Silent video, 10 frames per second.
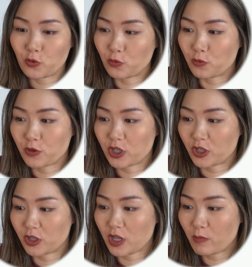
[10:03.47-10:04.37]
to
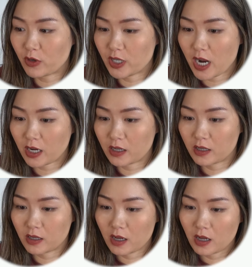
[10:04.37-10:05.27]
just double check
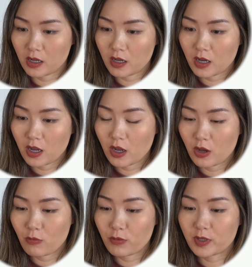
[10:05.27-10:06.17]

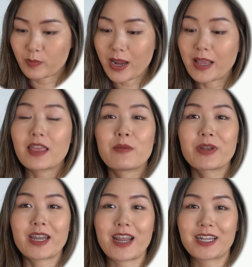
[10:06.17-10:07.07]
with my
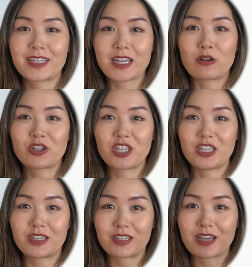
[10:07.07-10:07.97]
limited Excel
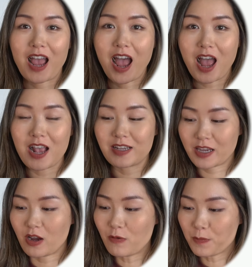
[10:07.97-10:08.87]
sheet.
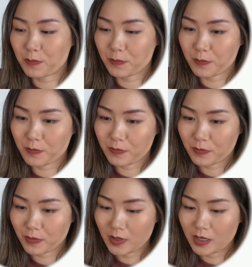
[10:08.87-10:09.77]
Scale
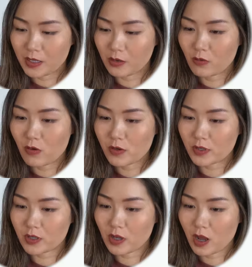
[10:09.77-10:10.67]

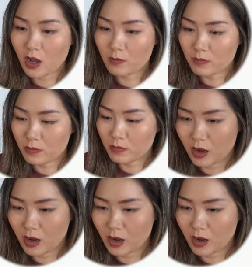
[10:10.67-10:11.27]
equals sum.